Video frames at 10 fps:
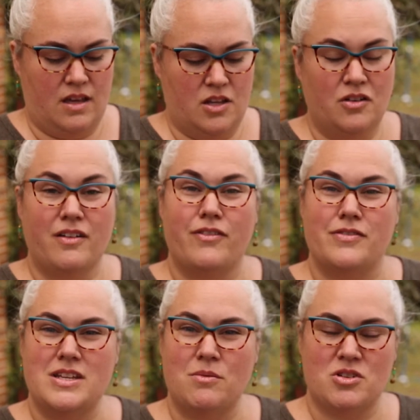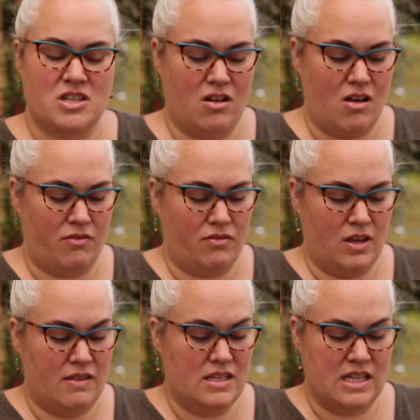And you'll get 15% off.
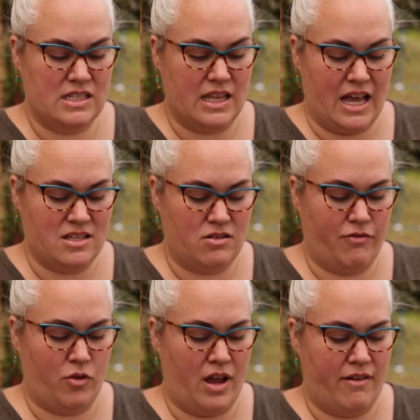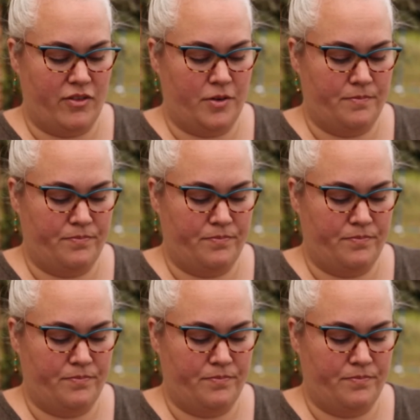And these things last forever.